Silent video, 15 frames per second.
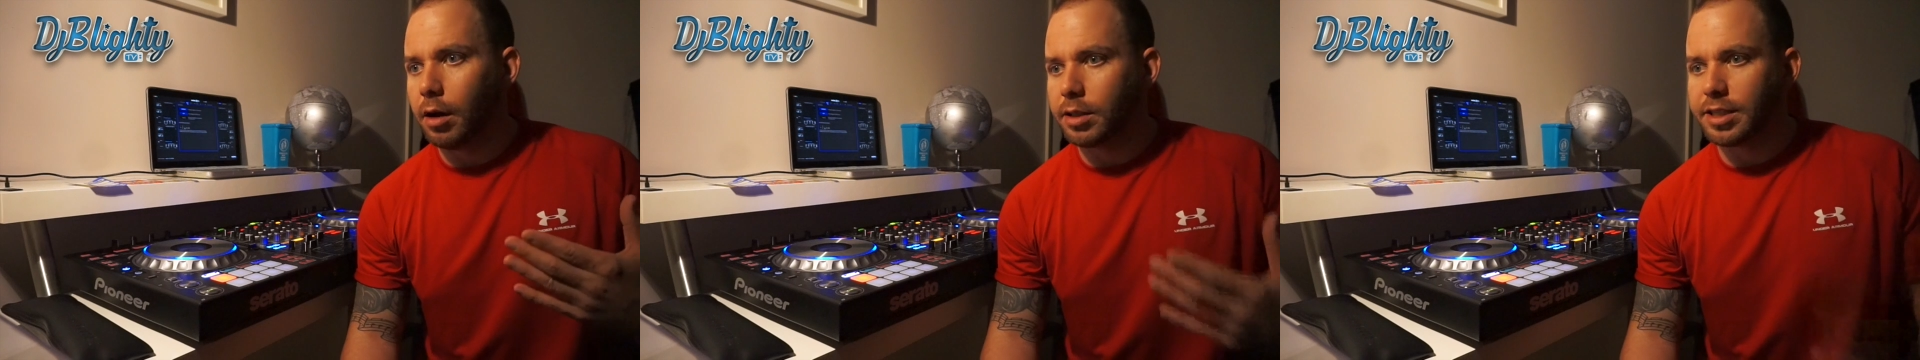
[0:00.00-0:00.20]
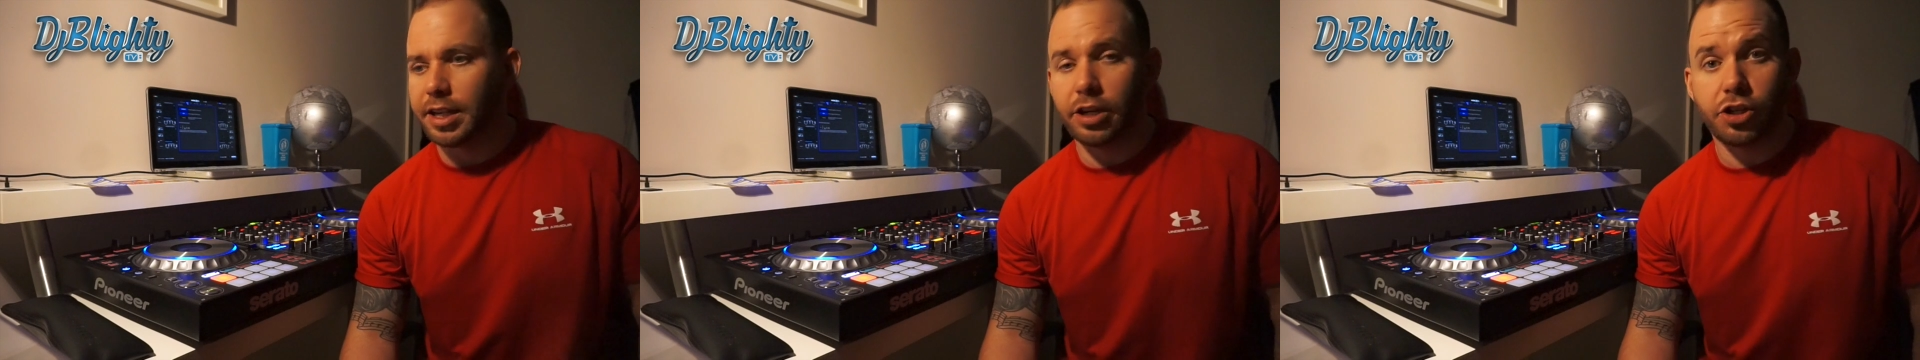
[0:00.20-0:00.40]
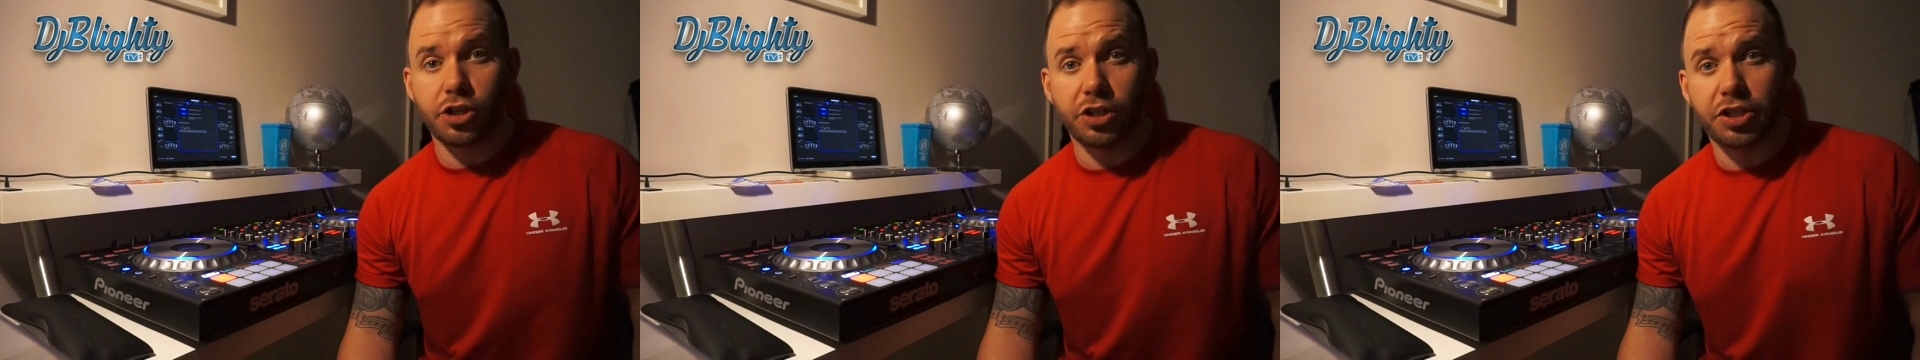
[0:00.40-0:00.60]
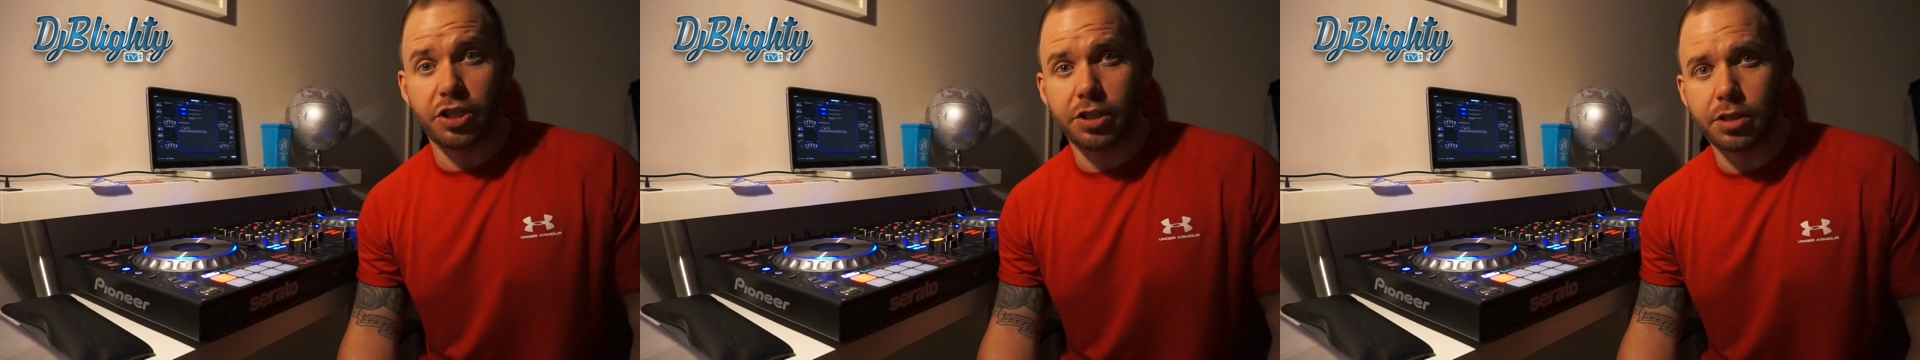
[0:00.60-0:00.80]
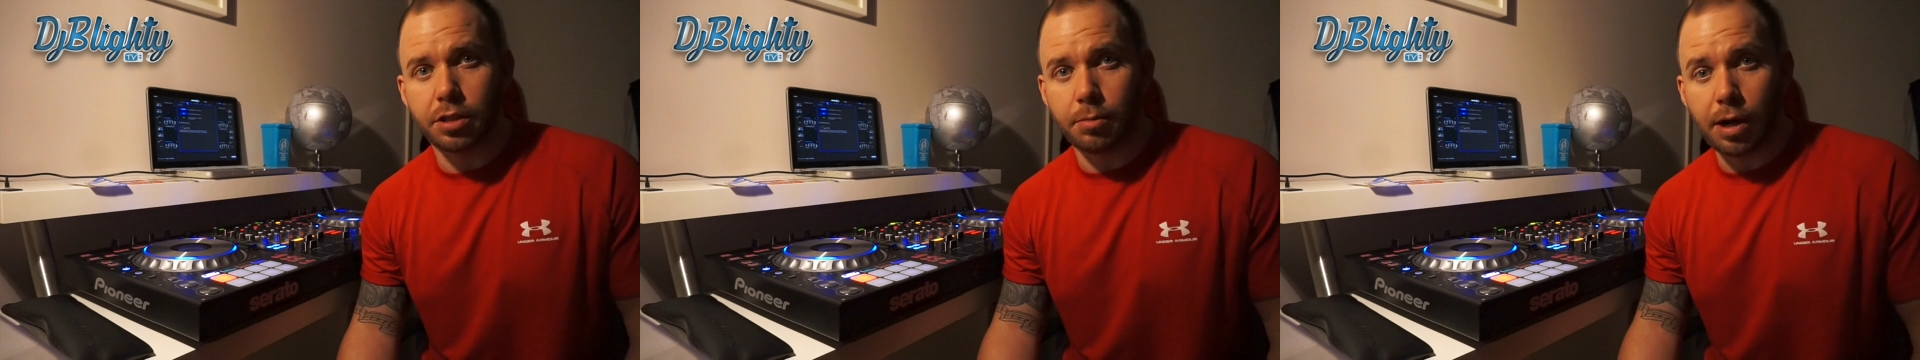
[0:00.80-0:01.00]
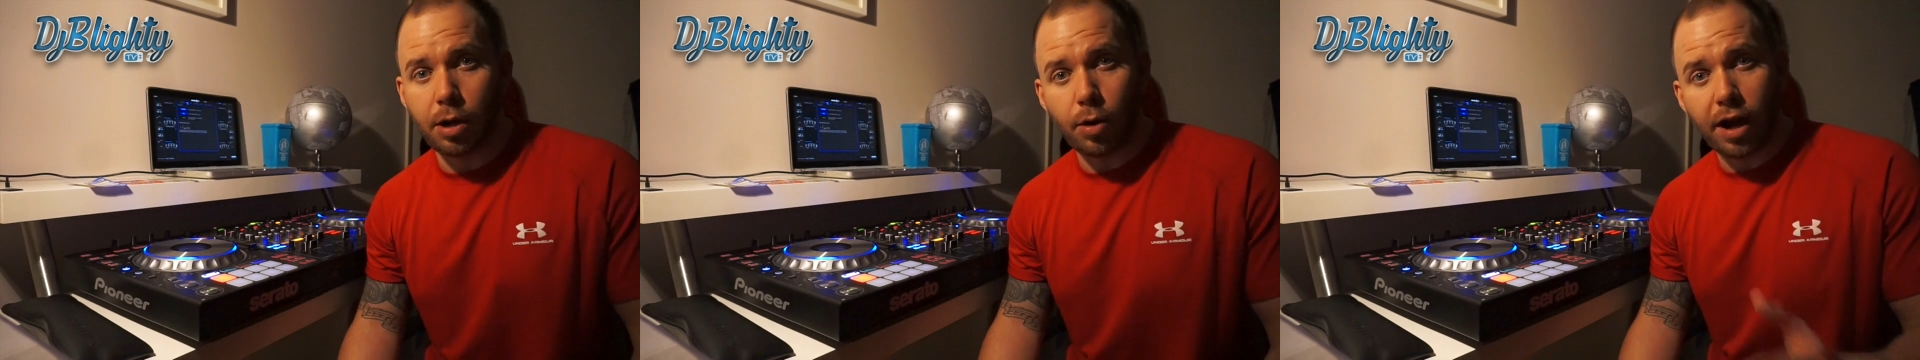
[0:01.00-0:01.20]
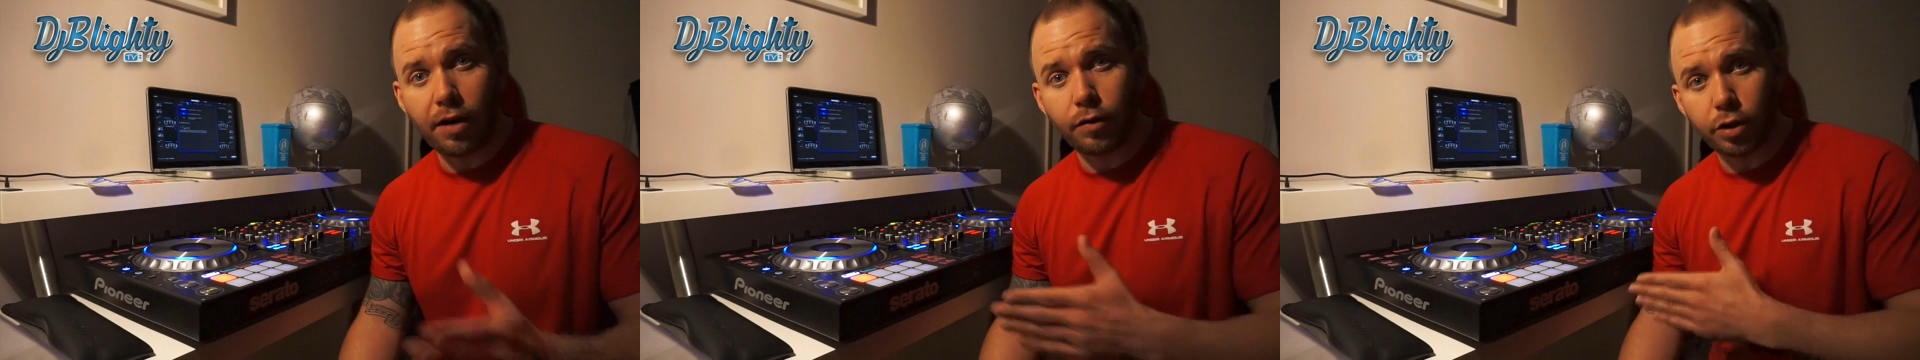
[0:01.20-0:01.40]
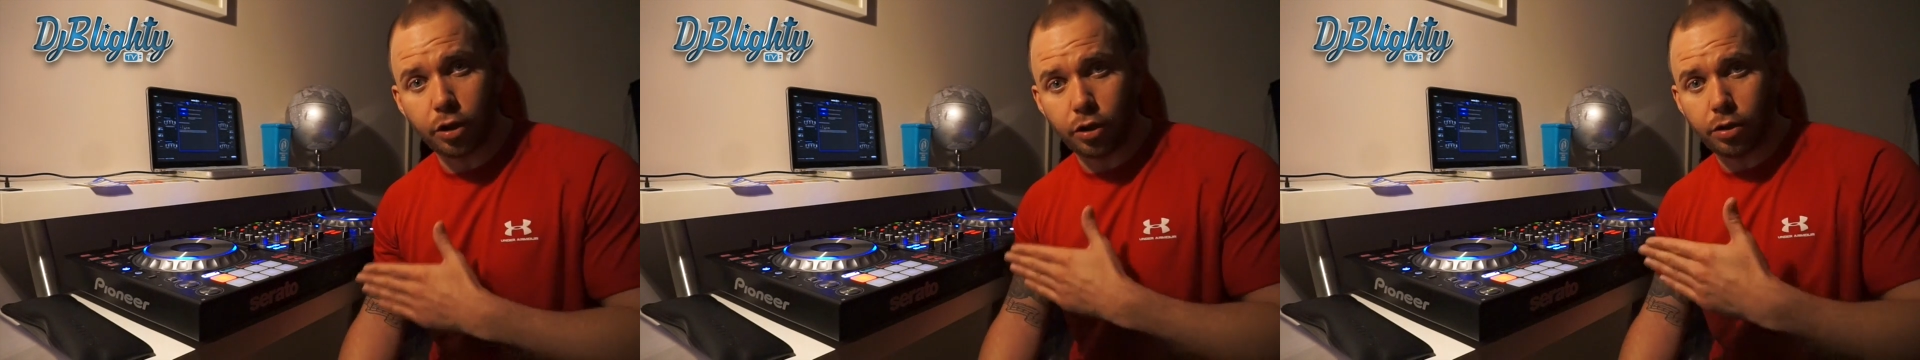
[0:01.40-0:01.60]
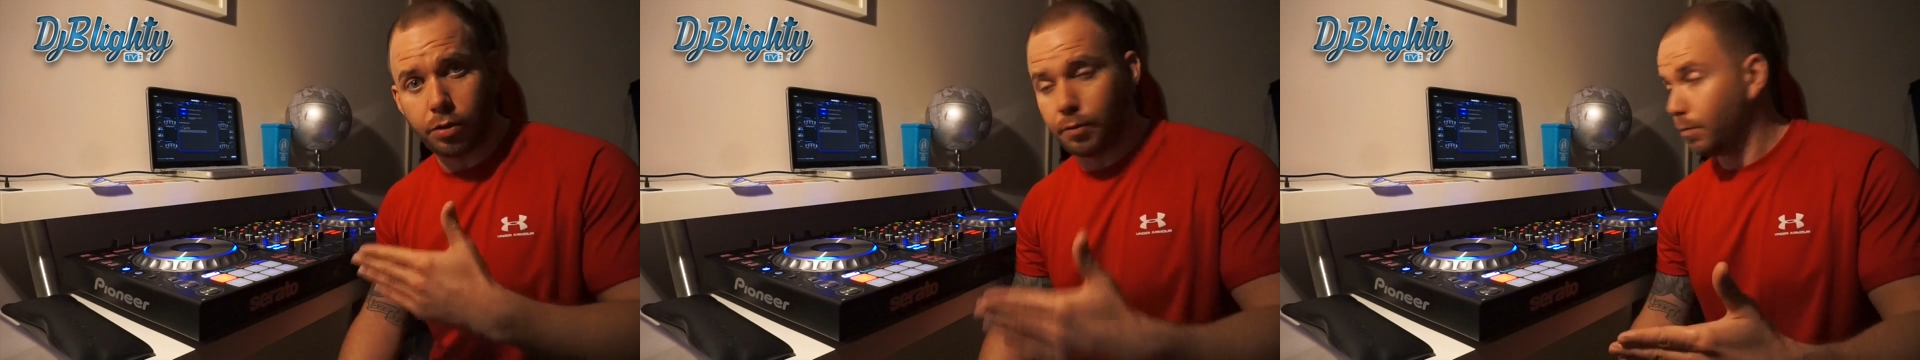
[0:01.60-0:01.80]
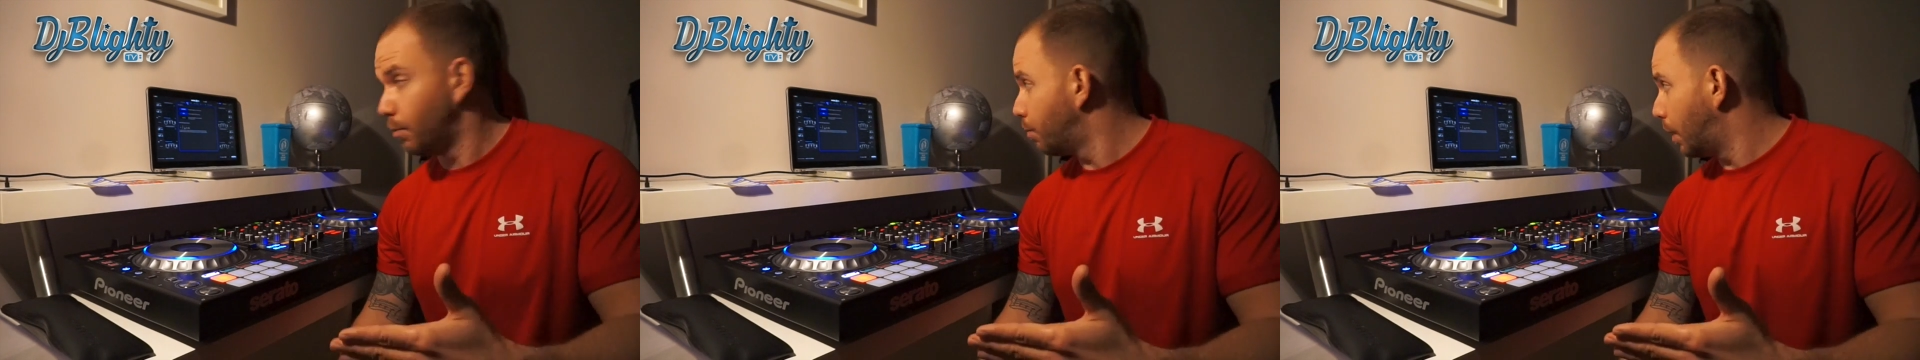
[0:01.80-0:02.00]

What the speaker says: Test your system out, have a good